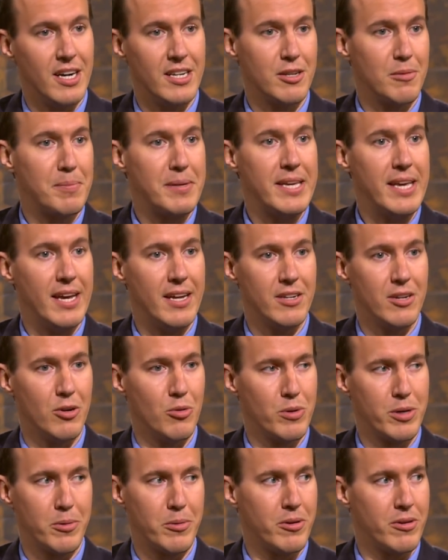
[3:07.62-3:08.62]
on a piano.
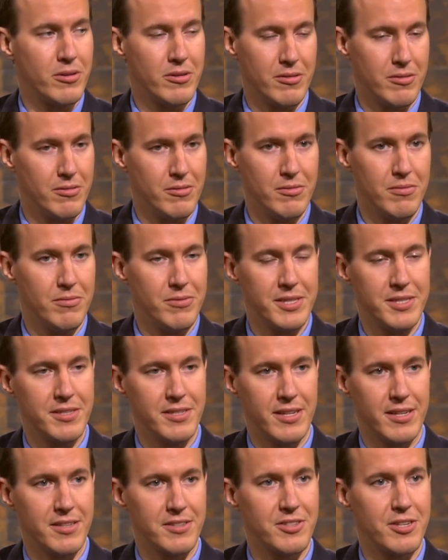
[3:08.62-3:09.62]
We were visiting